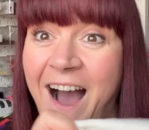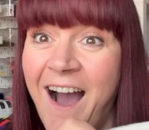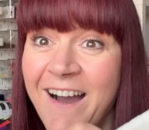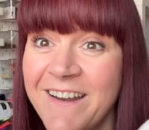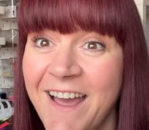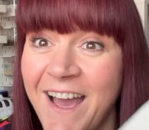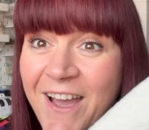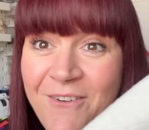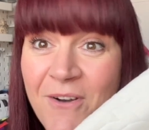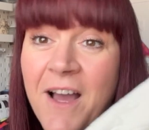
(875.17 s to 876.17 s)
I
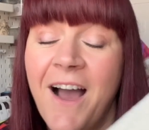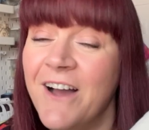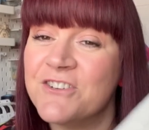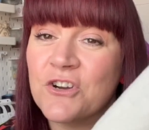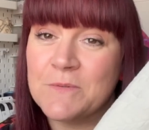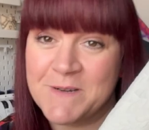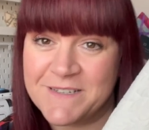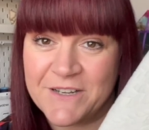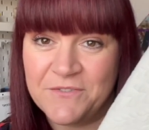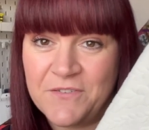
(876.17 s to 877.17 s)
know, I shocked
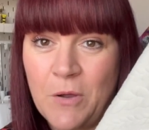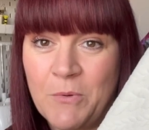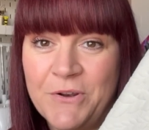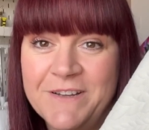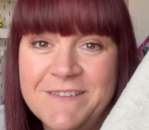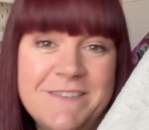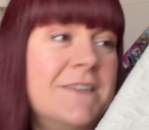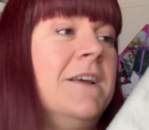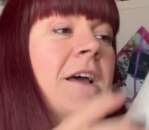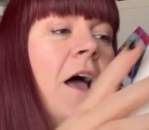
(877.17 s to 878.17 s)
myself, if I'm honest.
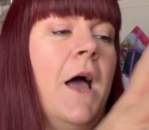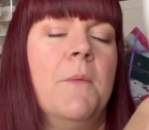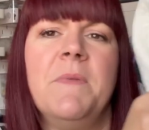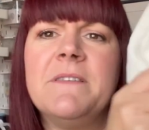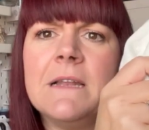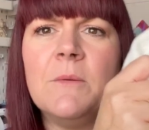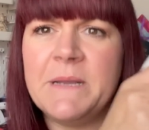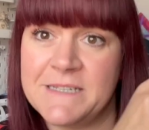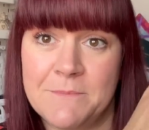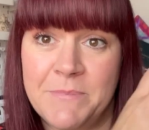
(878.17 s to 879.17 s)
It's a little
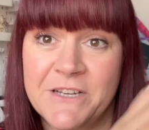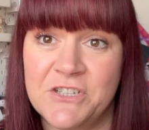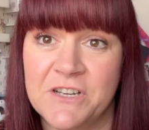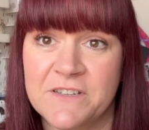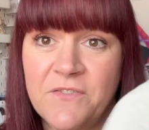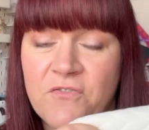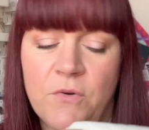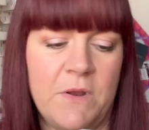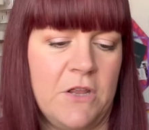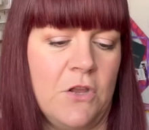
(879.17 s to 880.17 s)
bit damp actually because I've
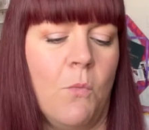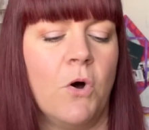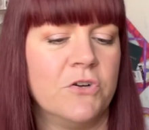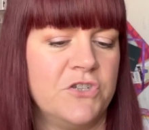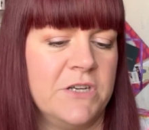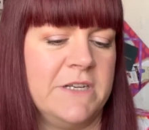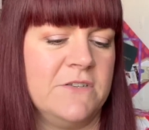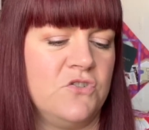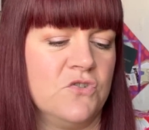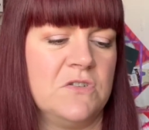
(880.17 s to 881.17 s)
thrown it in the wash and it is
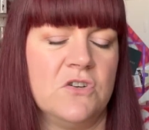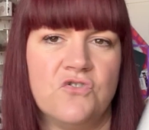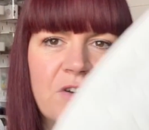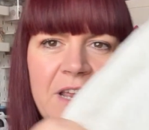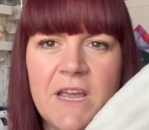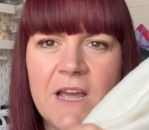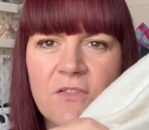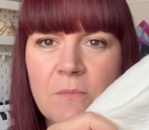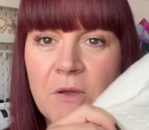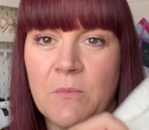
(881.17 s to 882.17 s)
just drying at the
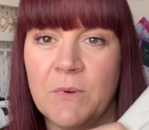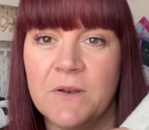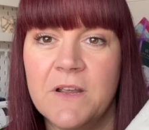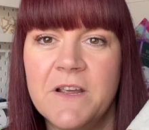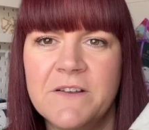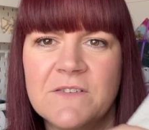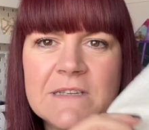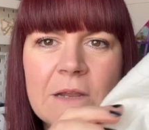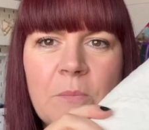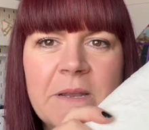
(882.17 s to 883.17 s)
moment. So it's a
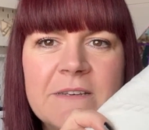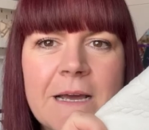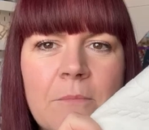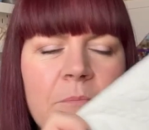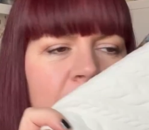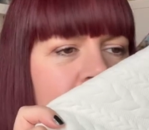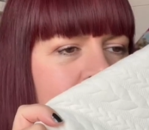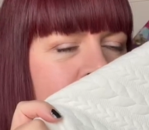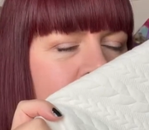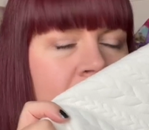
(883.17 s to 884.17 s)
little bit damp, but
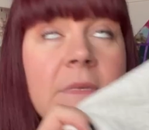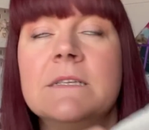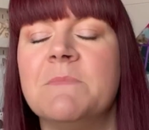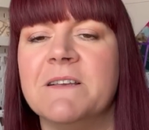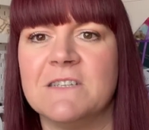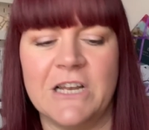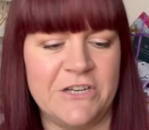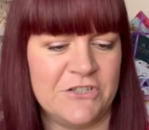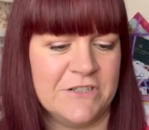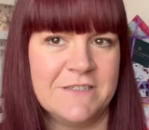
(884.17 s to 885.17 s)
it smells
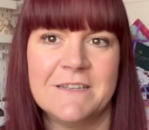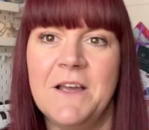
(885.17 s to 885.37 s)
delicious.